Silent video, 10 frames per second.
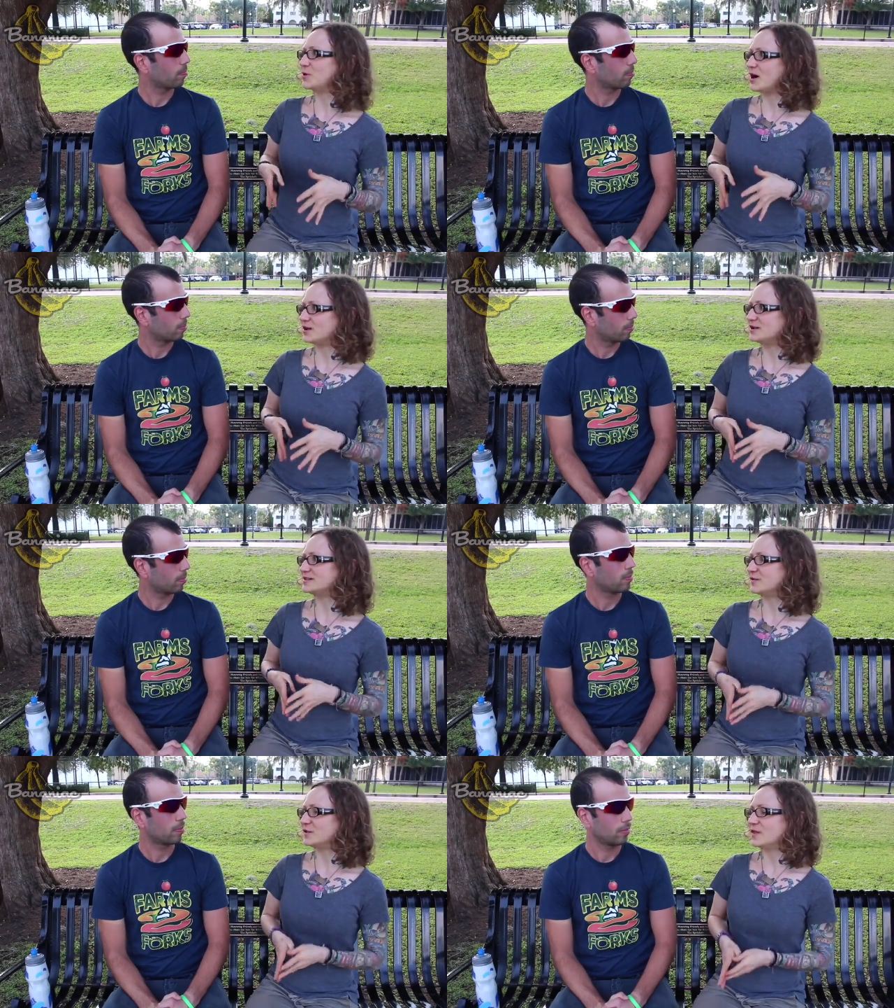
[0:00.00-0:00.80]
Speaker 1: products
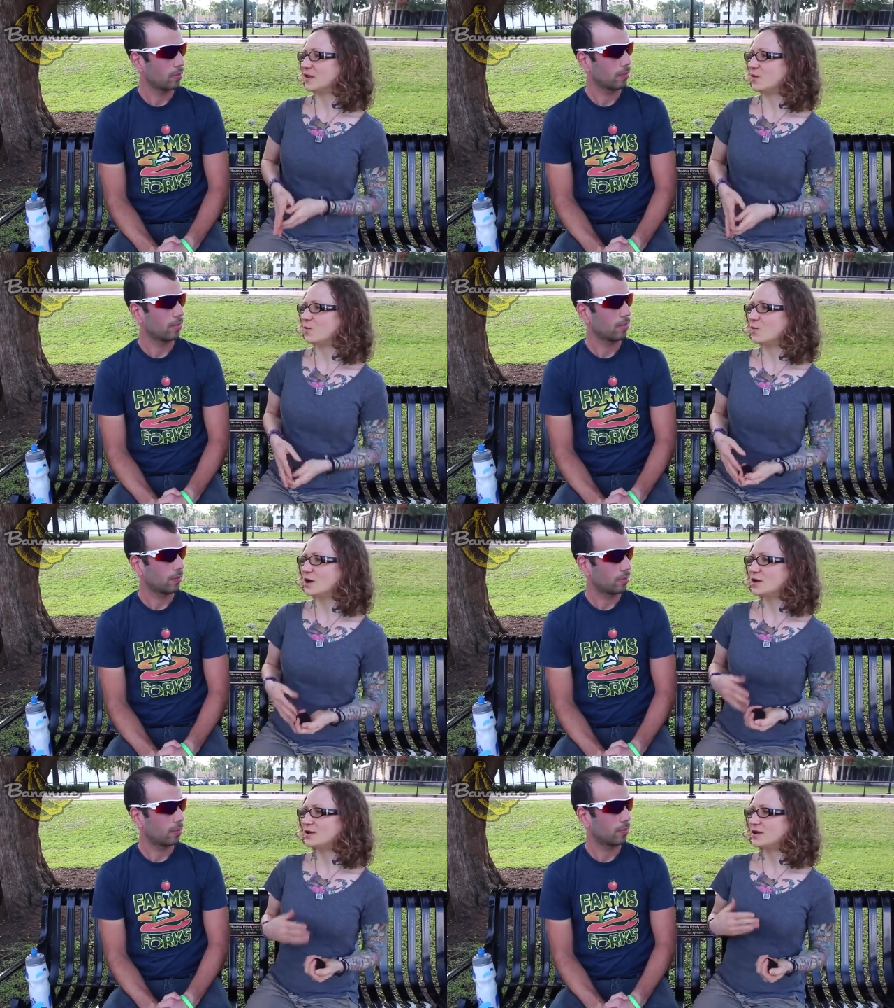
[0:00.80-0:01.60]
and everything,
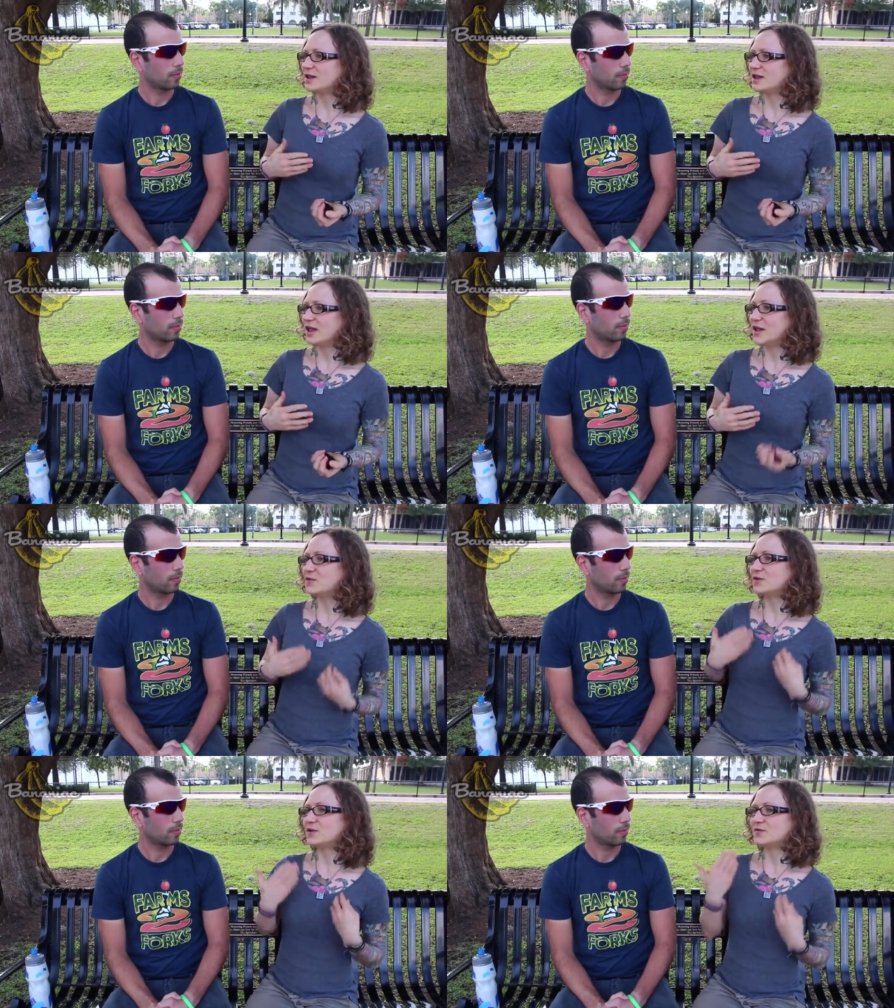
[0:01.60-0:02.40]
what if
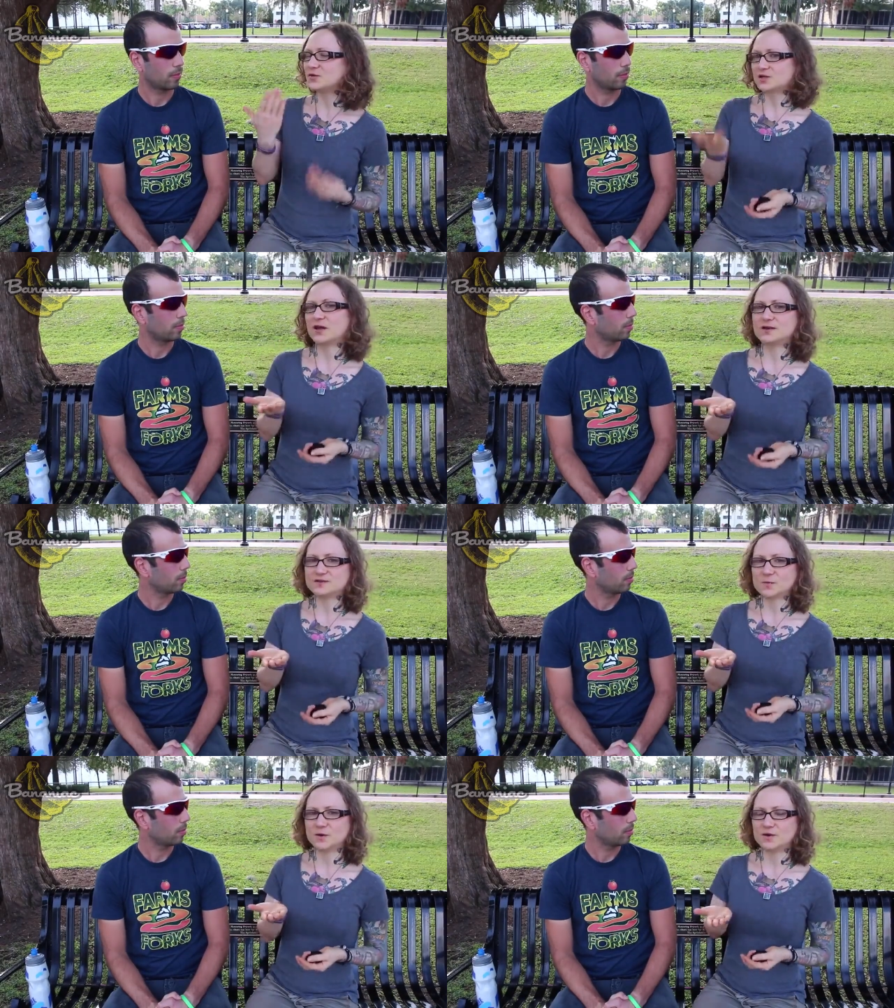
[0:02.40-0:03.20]
you if you're talking to
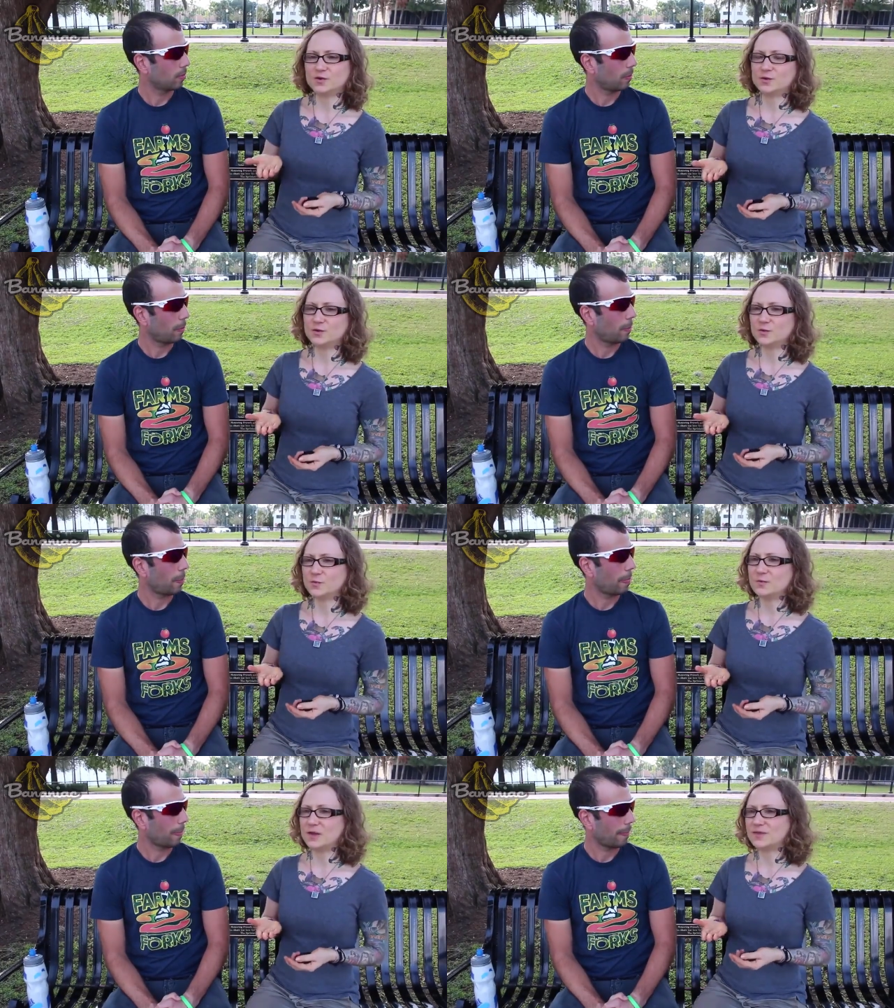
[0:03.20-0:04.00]
someone who
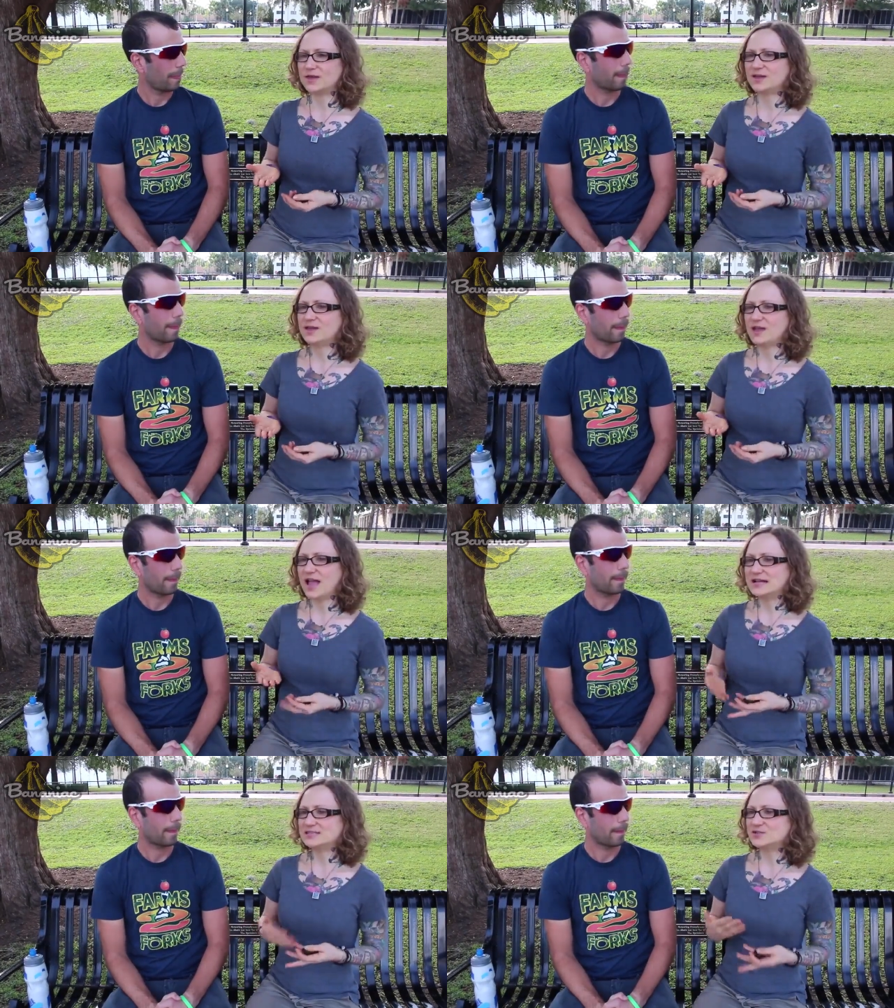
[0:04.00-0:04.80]
maybe
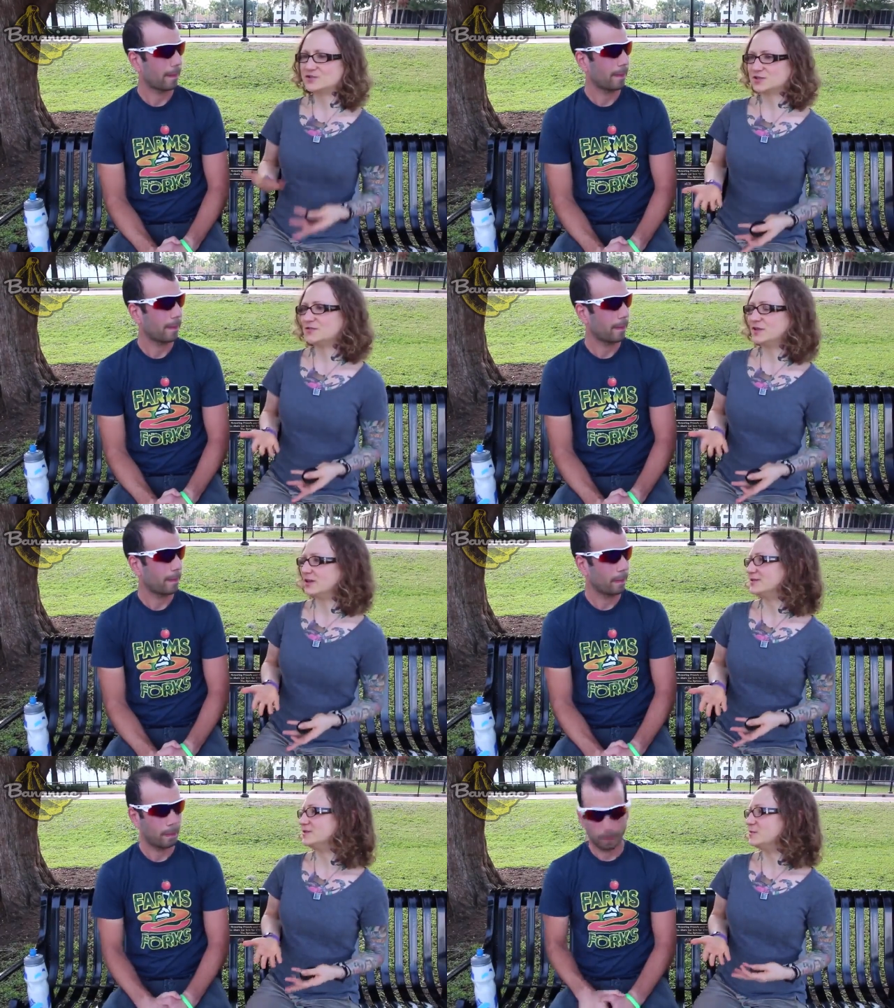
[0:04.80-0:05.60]
has an interest in
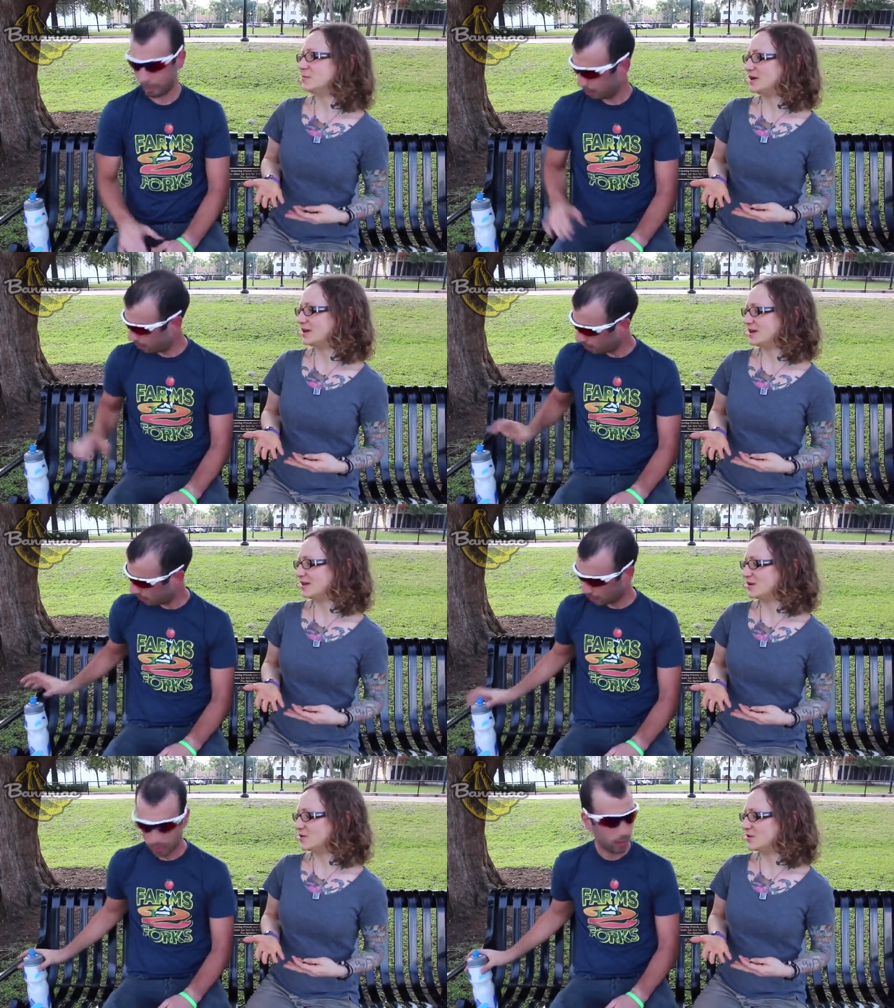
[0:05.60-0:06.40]
veganism but
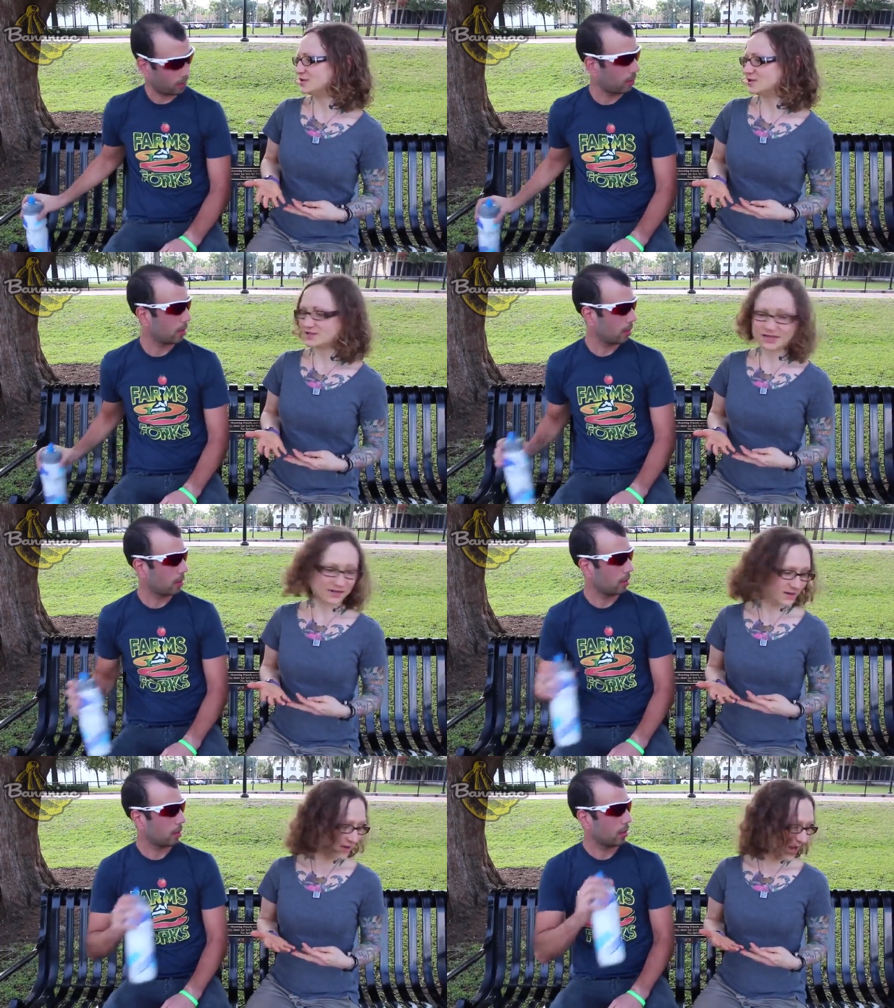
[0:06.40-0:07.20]
you know is just
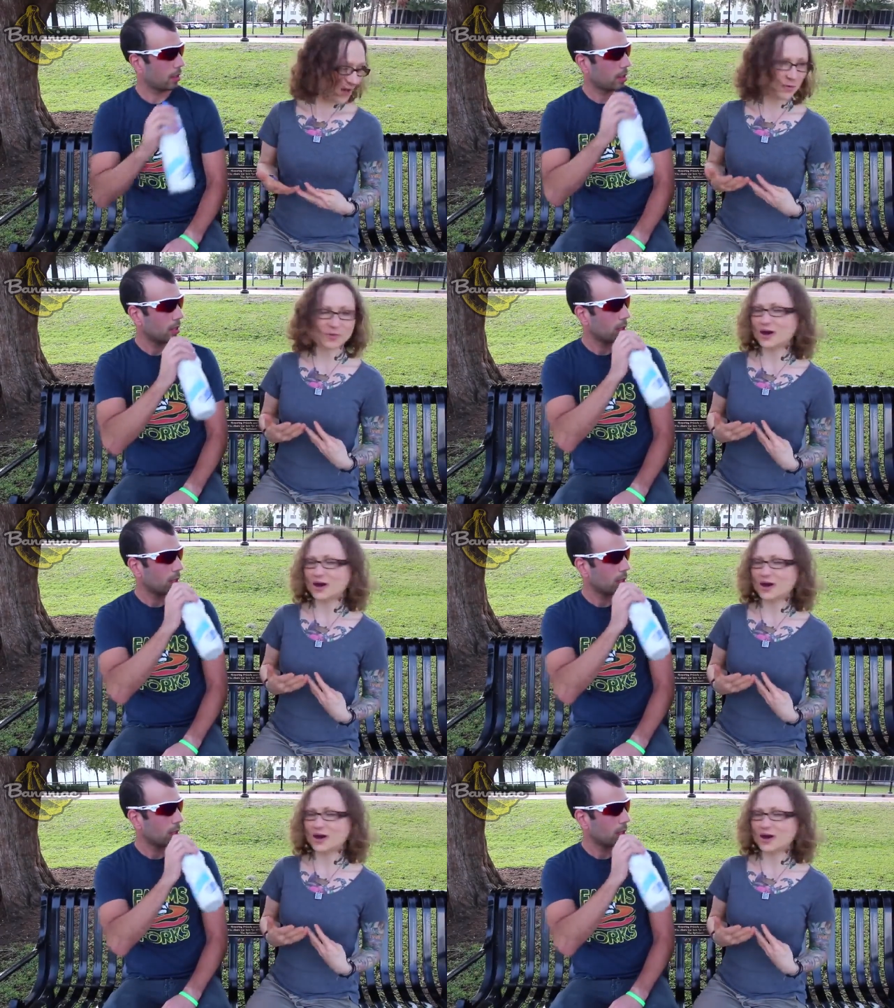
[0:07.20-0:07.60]
eating animal